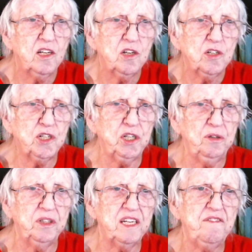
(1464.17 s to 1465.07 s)

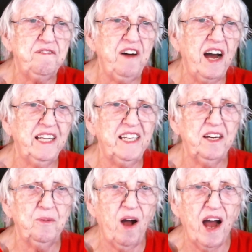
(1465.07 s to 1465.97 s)
Julie finally
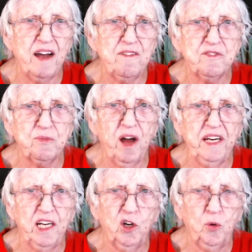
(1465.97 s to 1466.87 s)
arrived,
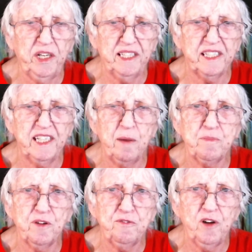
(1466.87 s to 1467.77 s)
running quickly up
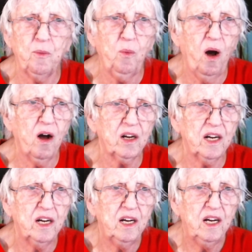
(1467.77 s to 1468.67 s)
the front walk.
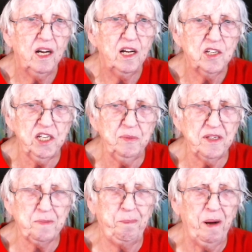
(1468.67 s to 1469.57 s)
She
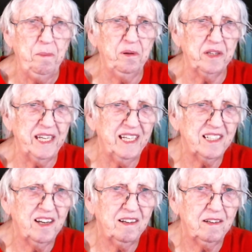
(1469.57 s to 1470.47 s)
was bubbly.
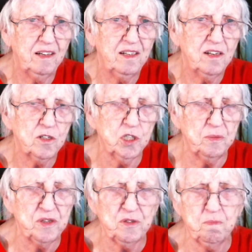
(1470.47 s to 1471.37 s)
She
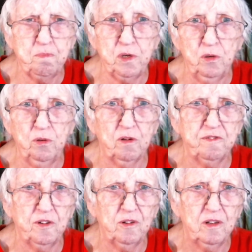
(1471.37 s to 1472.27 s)
was
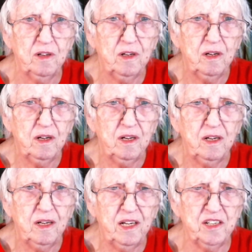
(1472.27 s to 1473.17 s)
beautiful.
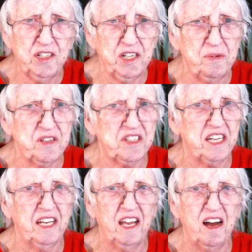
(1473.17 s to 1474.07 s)
She was
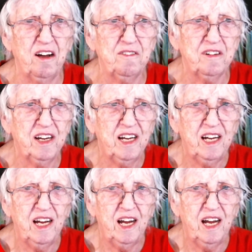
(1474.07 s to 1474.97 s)
in love.
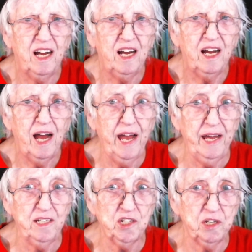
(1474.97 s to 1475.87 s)

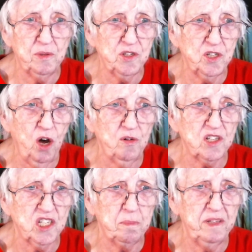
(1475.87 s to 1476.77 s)
And she was
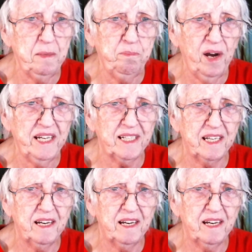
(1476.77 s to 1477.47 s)
noticeably pregnant.